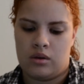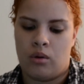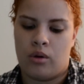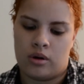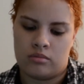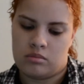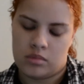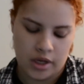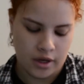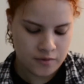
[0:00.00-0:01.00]
or
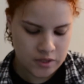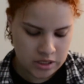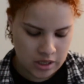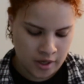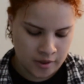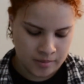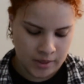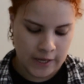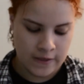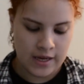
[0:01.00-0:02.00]
gifts.
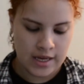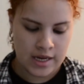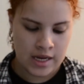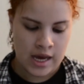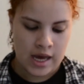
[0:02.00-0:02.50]
And then